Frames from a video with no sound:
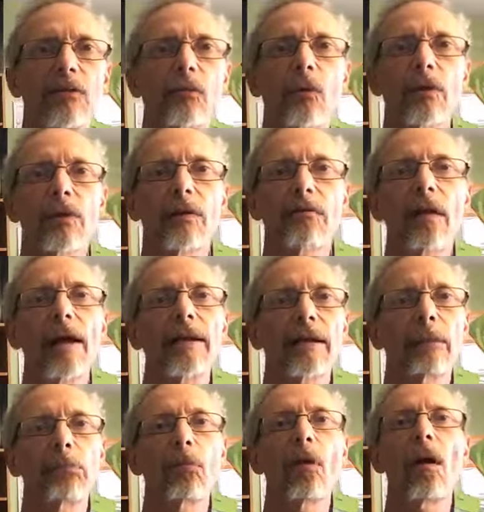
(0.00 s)
So whether you're
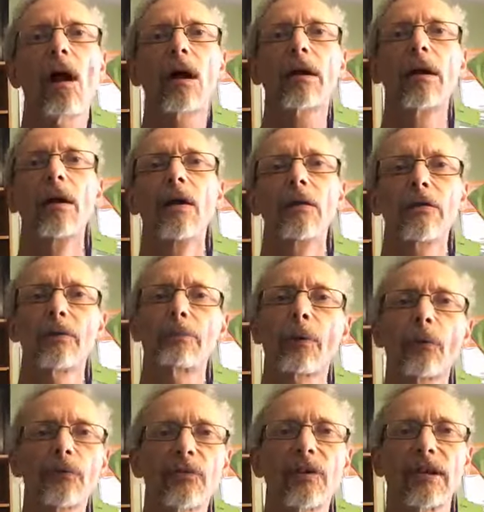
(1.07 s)
writing a blog, you're
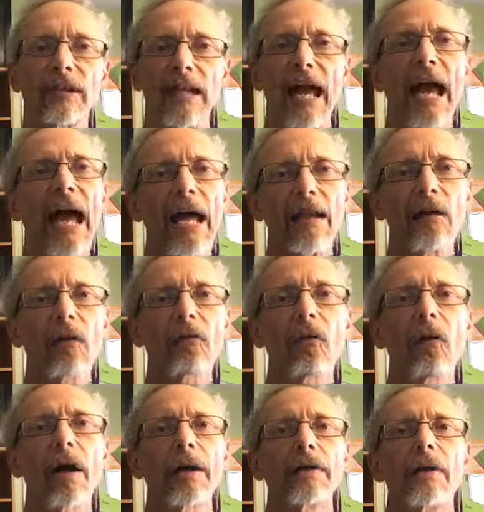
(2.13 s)
posting an ad
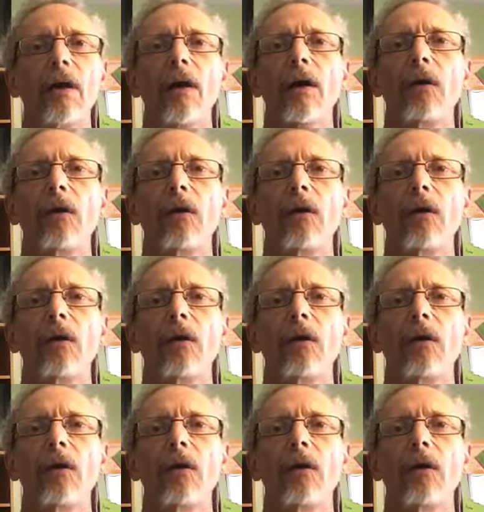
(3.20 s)
online,